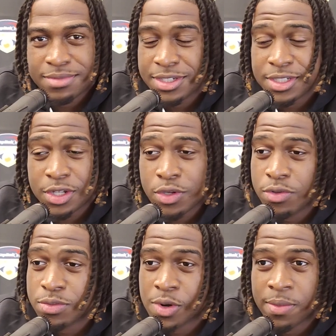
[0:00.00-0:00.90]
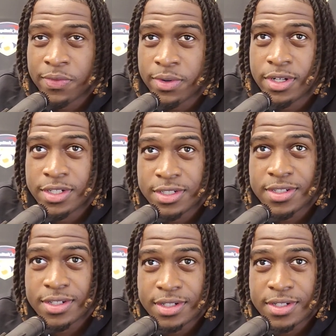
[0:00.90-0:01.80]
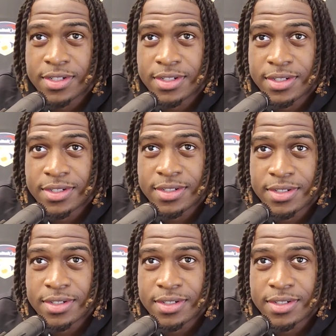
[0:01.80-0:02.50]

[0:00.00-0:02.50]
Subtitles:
It's a huge moment for us.